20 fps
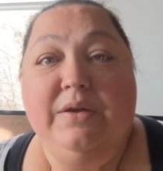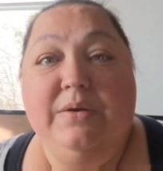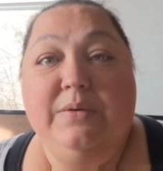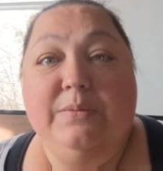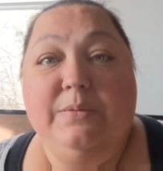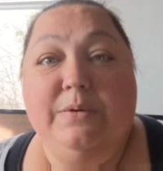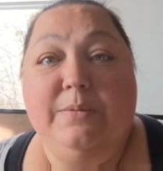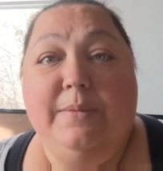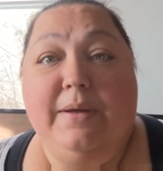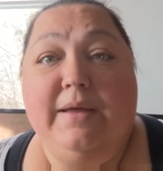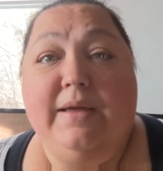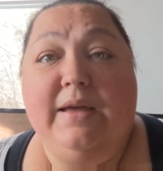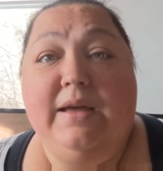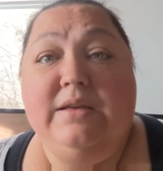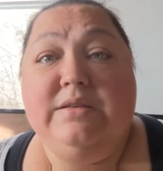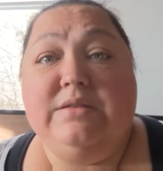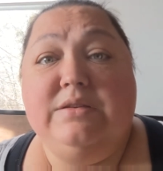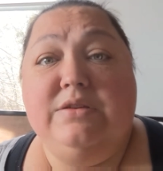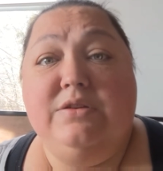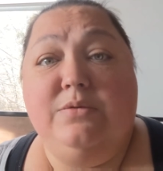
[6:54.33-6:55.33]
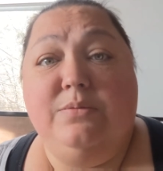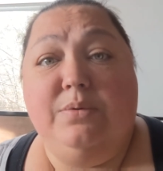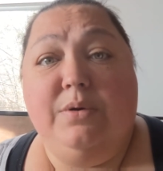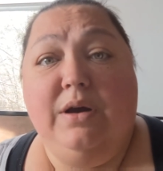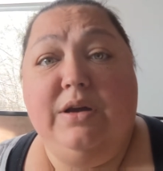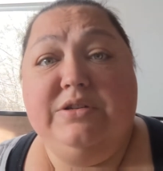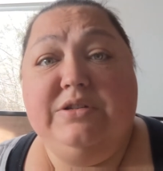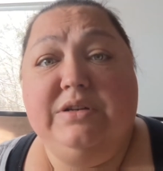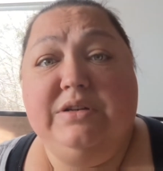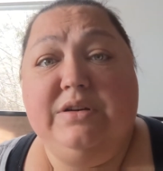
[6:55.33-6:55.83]
Where Mike has a new
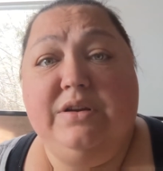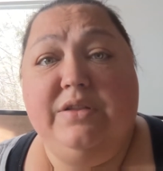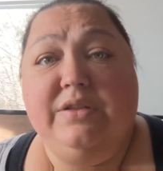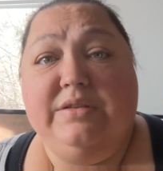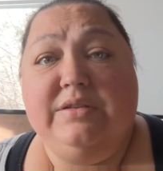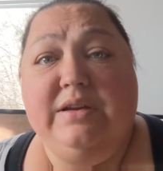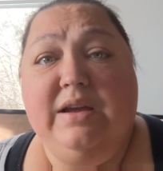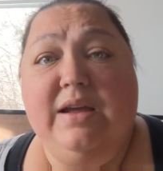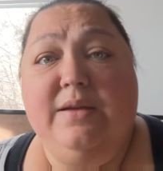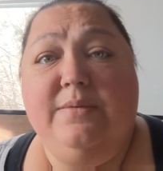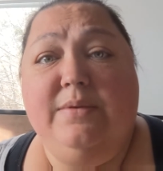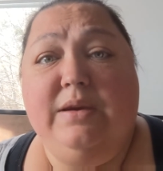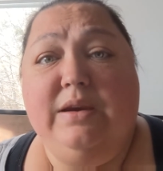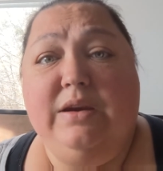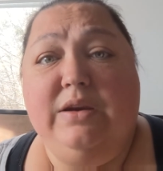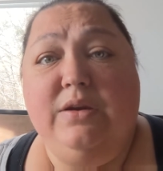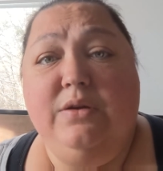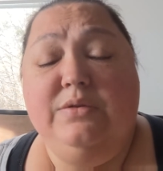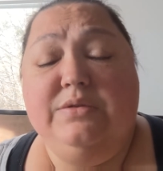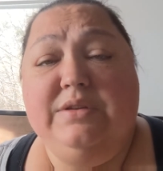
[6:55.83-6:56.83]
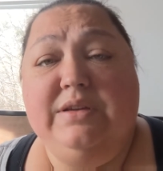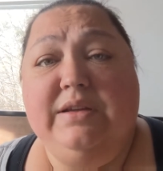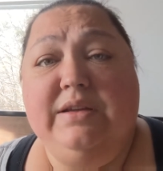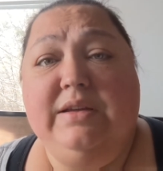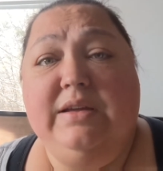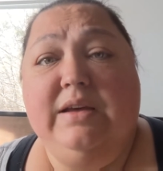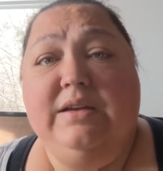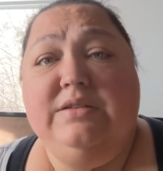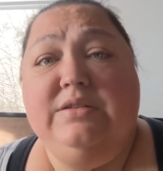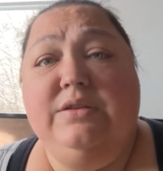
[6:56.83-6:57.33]
project all the time that he knows he
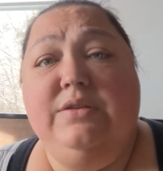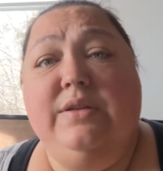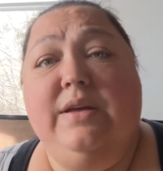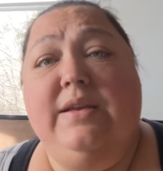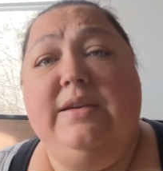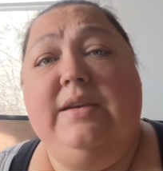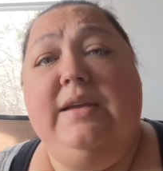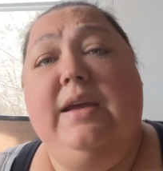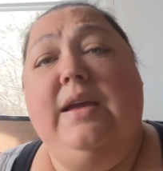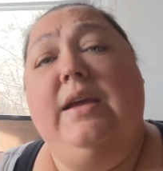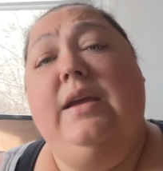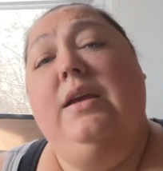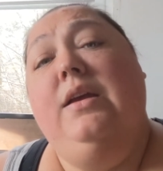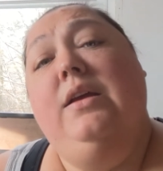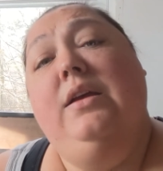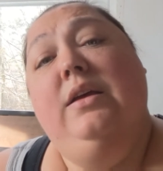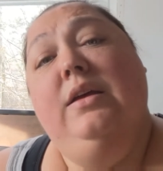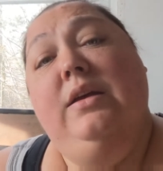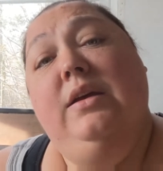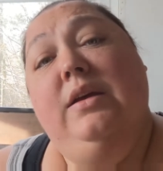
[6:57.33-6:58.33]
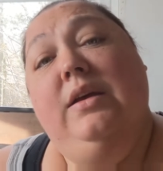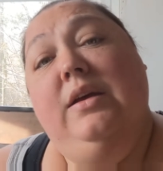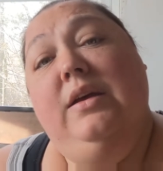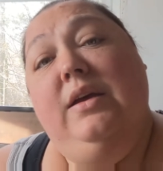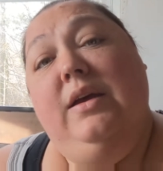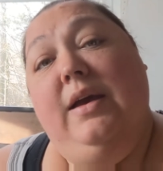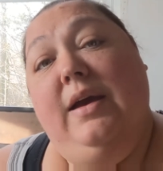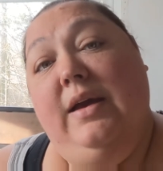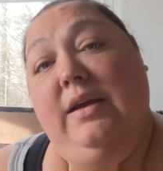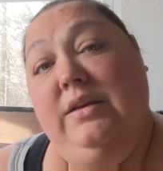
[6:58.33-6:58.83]
can get to that day,
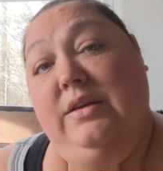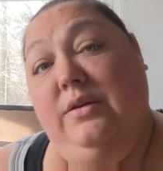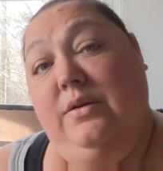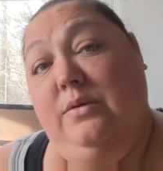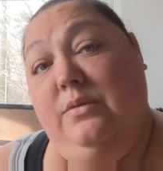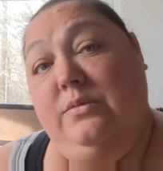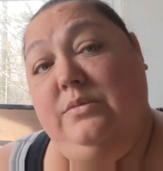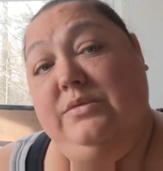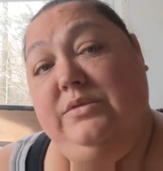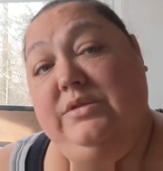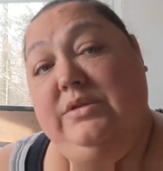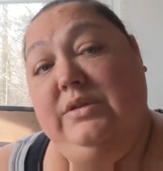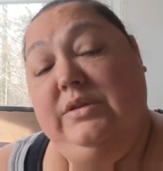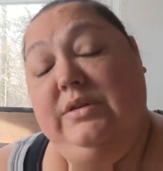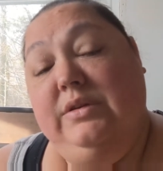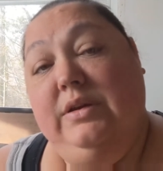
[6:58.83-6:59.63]
I don't.